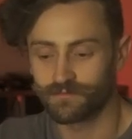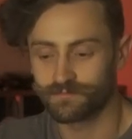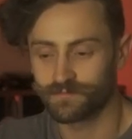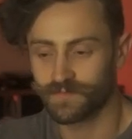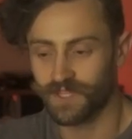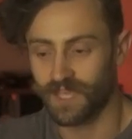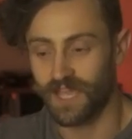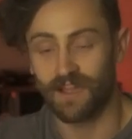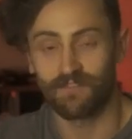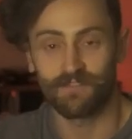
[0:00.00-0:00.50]

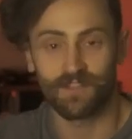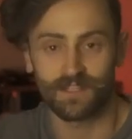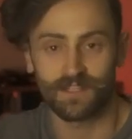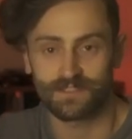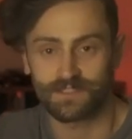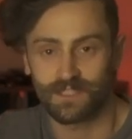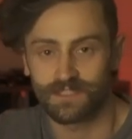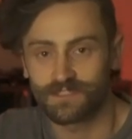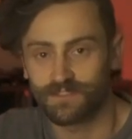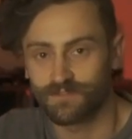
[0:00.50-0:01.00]
have that
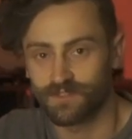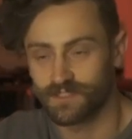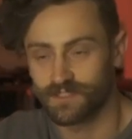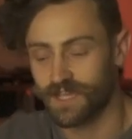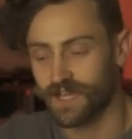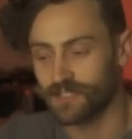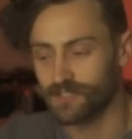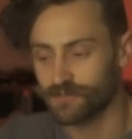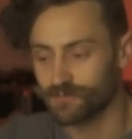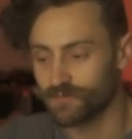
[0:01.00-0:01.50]
sense of
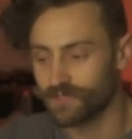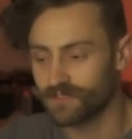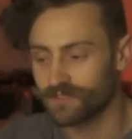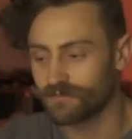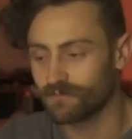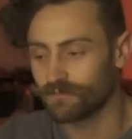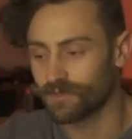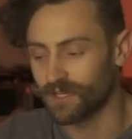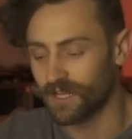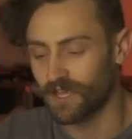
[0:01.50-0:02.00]

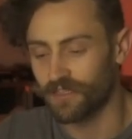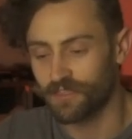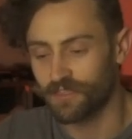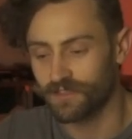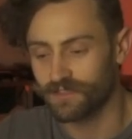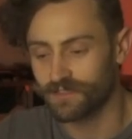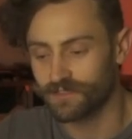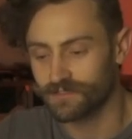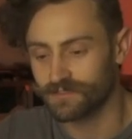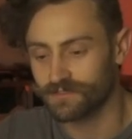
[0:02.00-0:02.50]
attachment, but I think
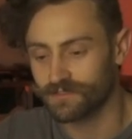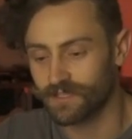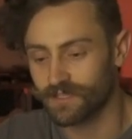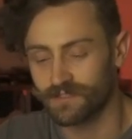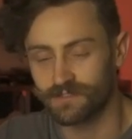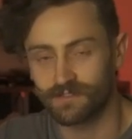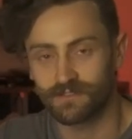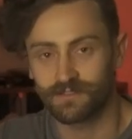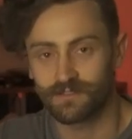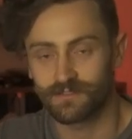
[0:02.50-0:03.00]
it's
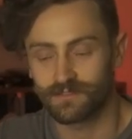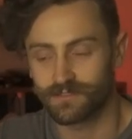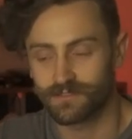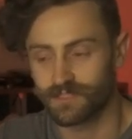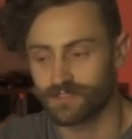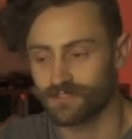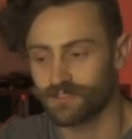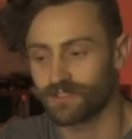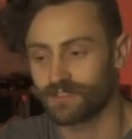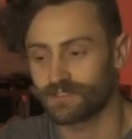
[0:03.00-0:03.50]

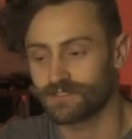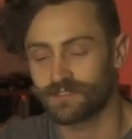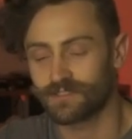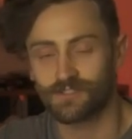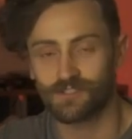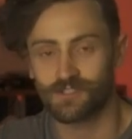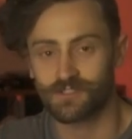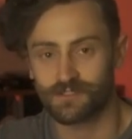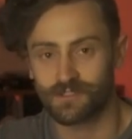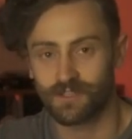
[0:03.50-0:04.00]
such
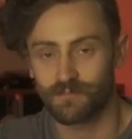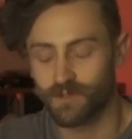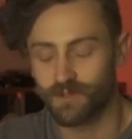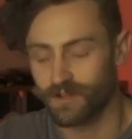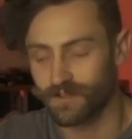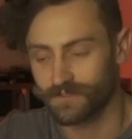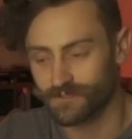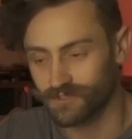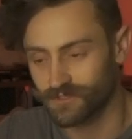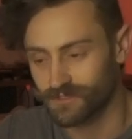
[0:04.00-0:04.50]
a
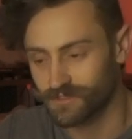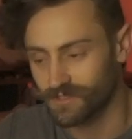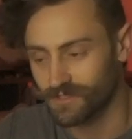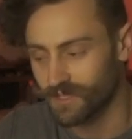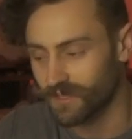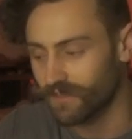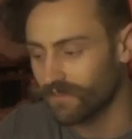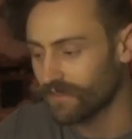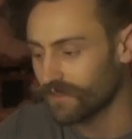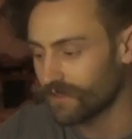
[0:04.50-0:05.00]
subconscious
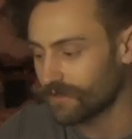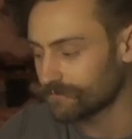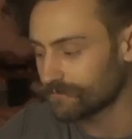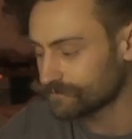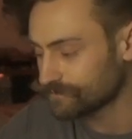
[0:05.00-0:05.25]
thing that